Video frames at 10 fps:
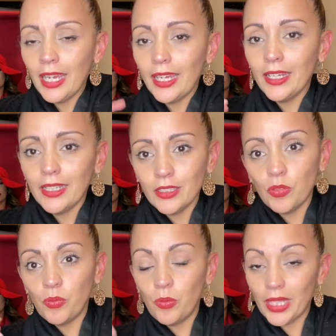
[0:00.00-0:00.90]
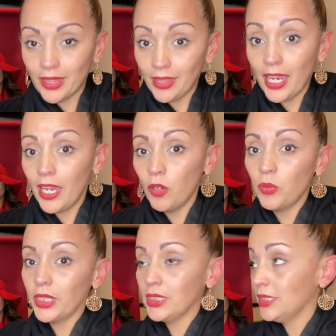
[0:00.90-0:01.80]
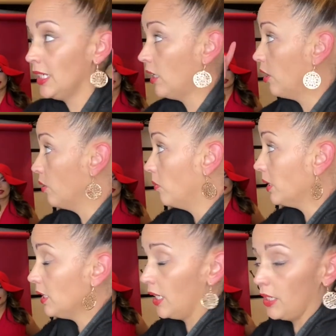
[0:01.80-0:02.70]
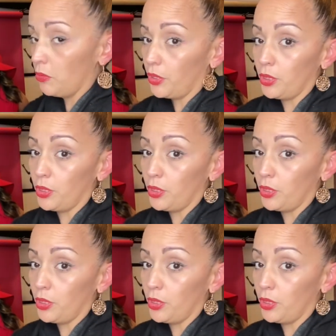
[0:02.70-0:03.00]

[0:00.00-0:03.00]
And with that, we're gonna take our one light, we're gonna